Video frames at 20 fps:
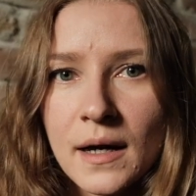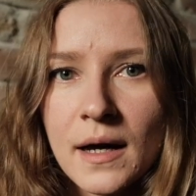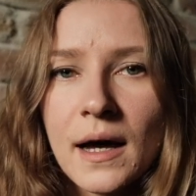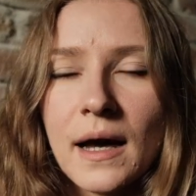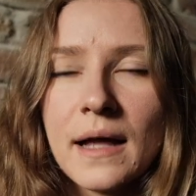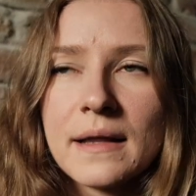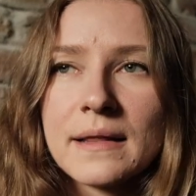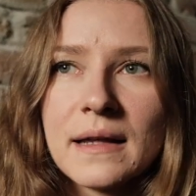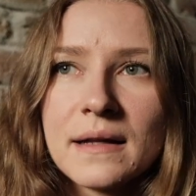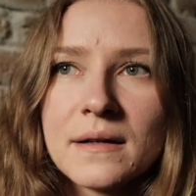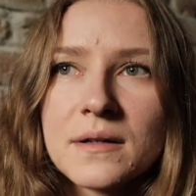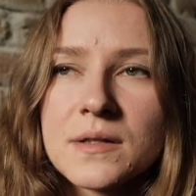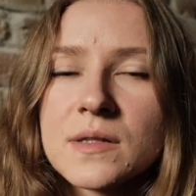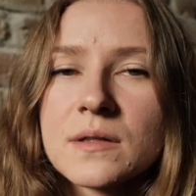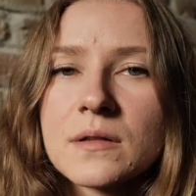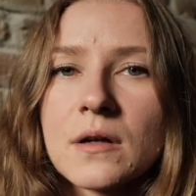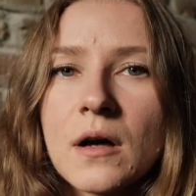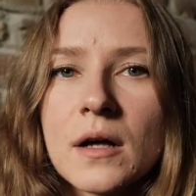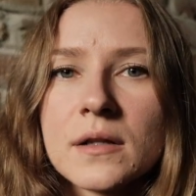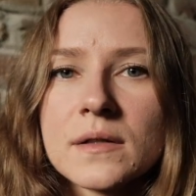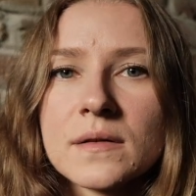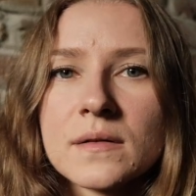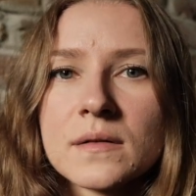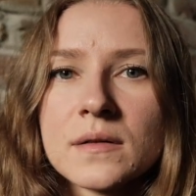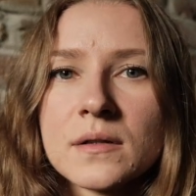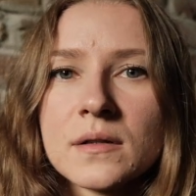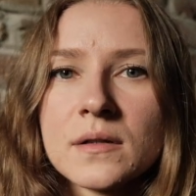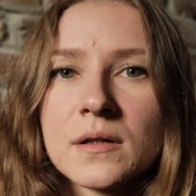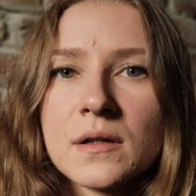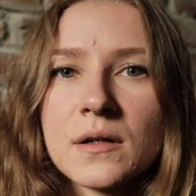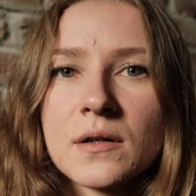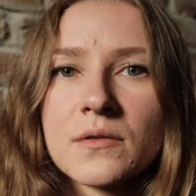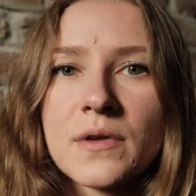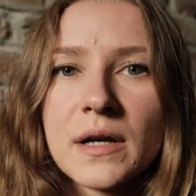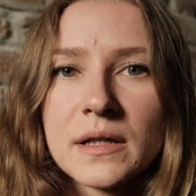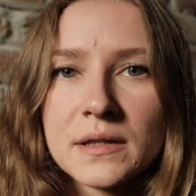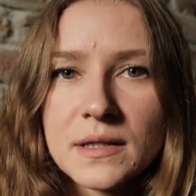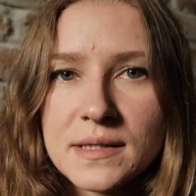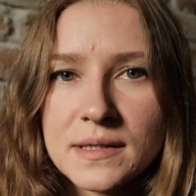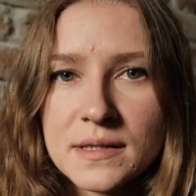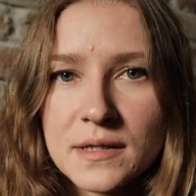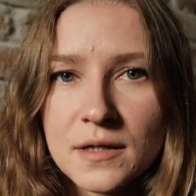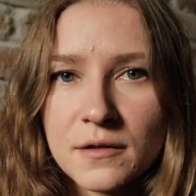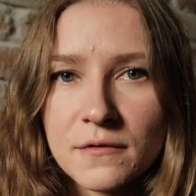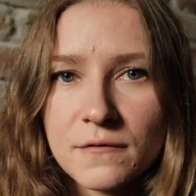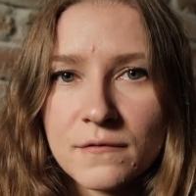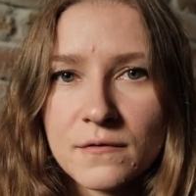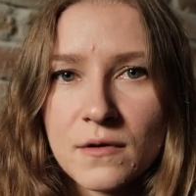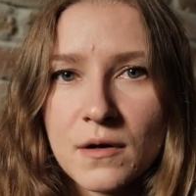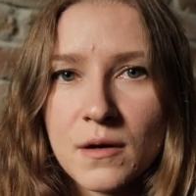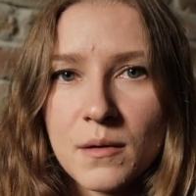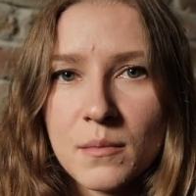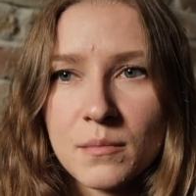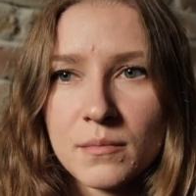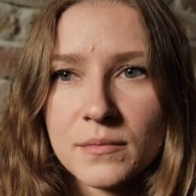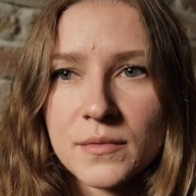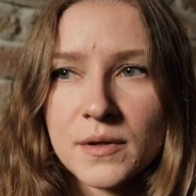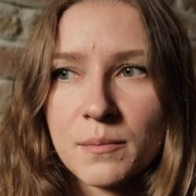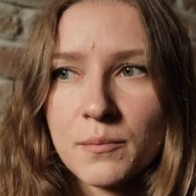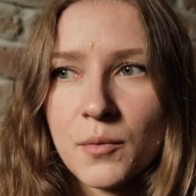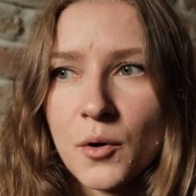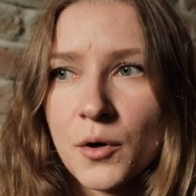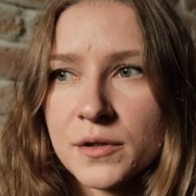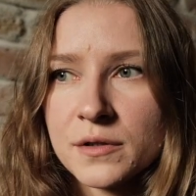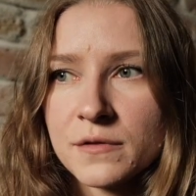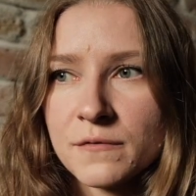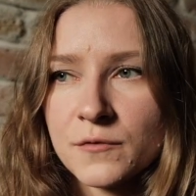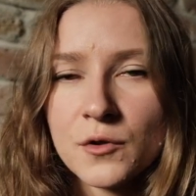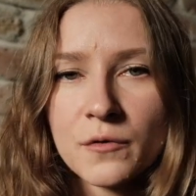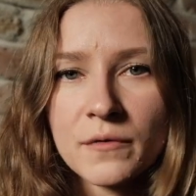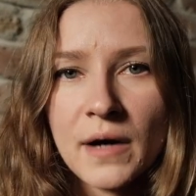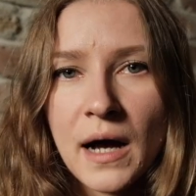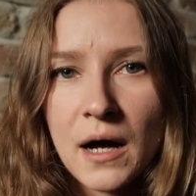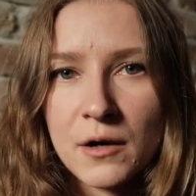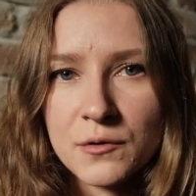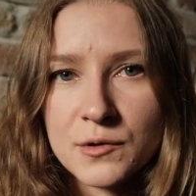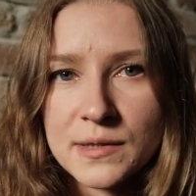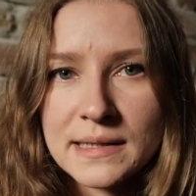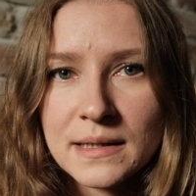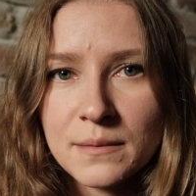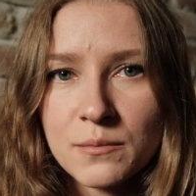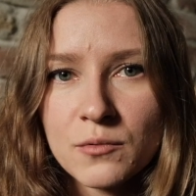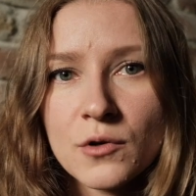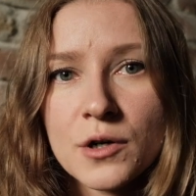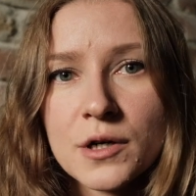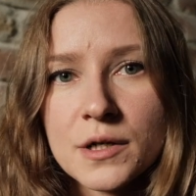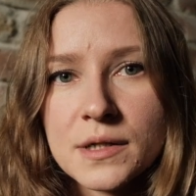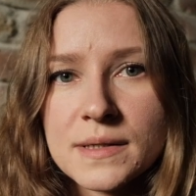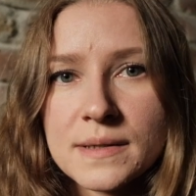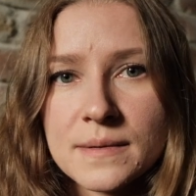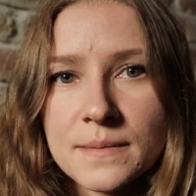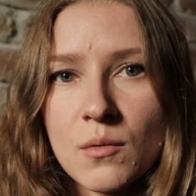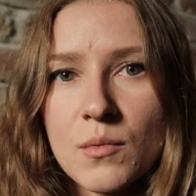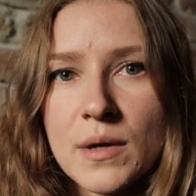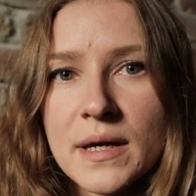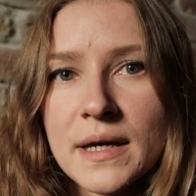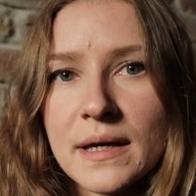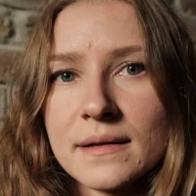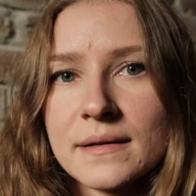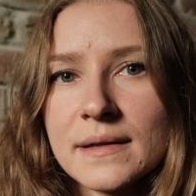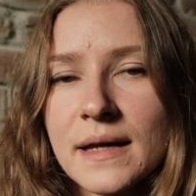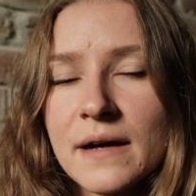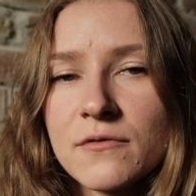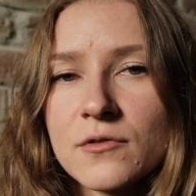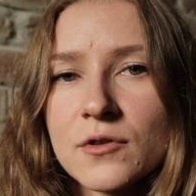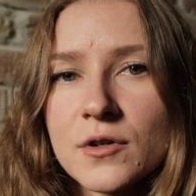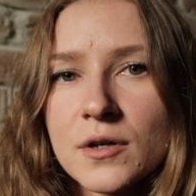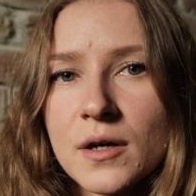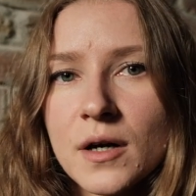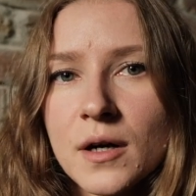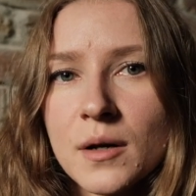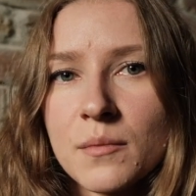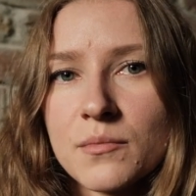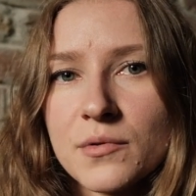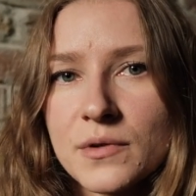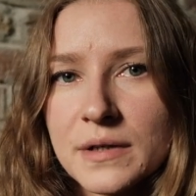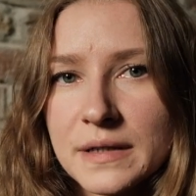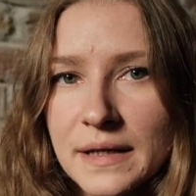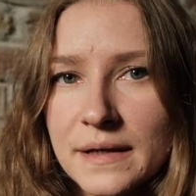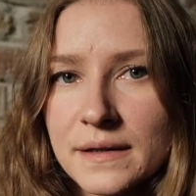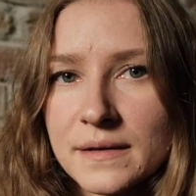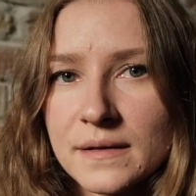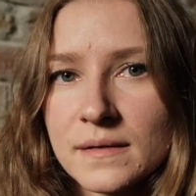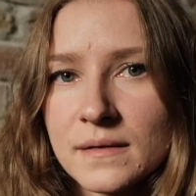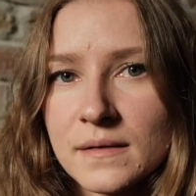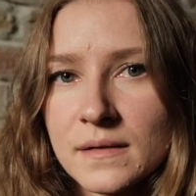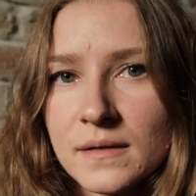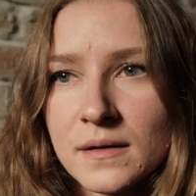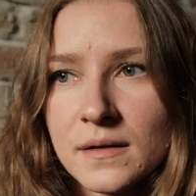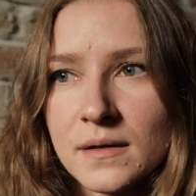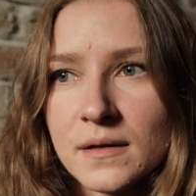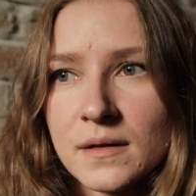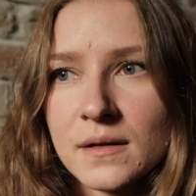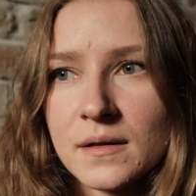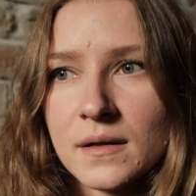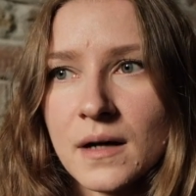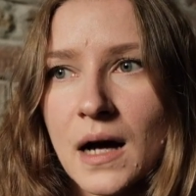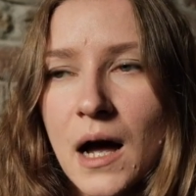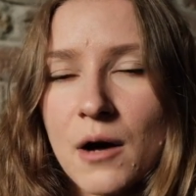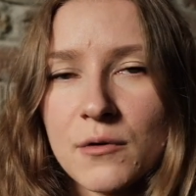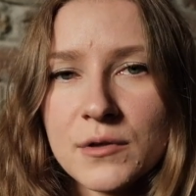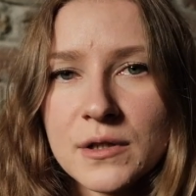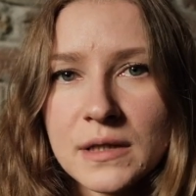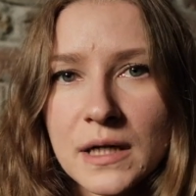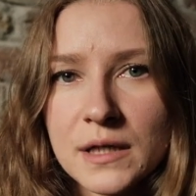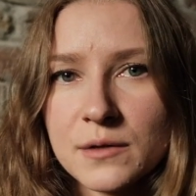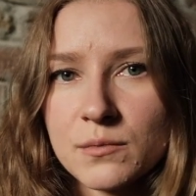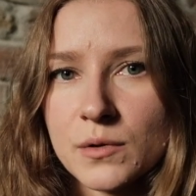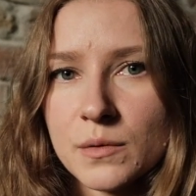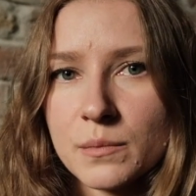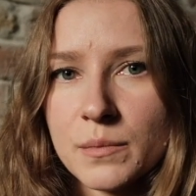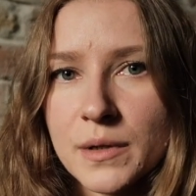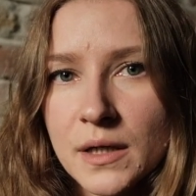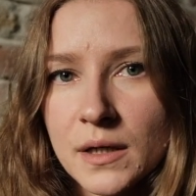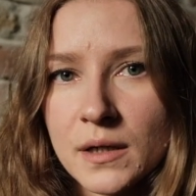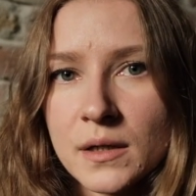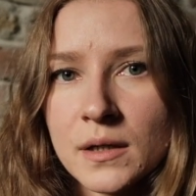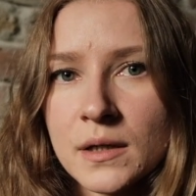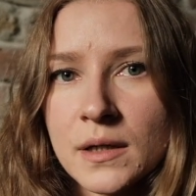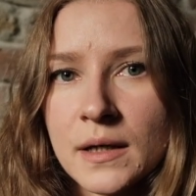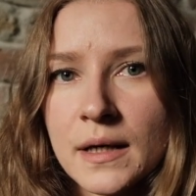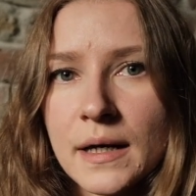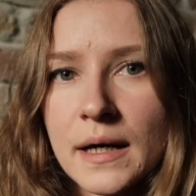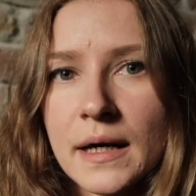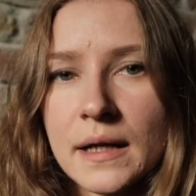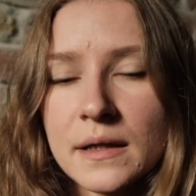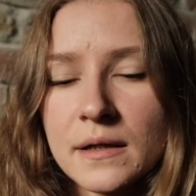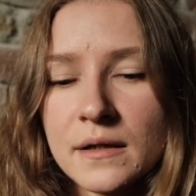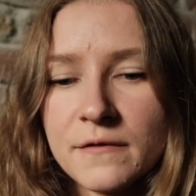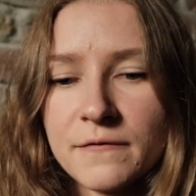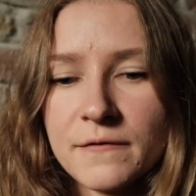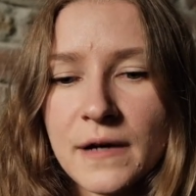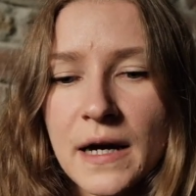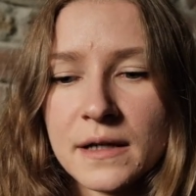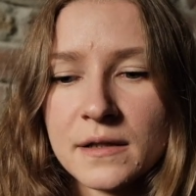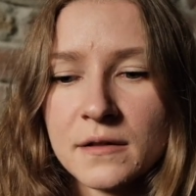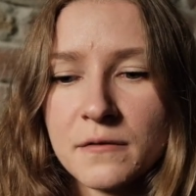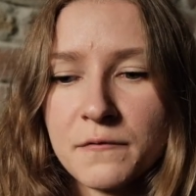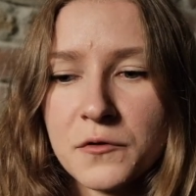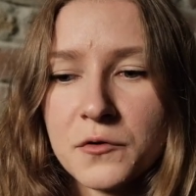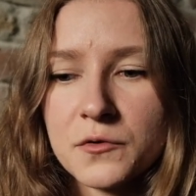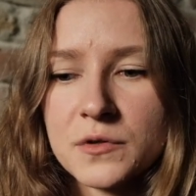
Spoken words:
And that is not realistic from the point of view of how sleep works. We can never predict how the night will be. And in fact, if you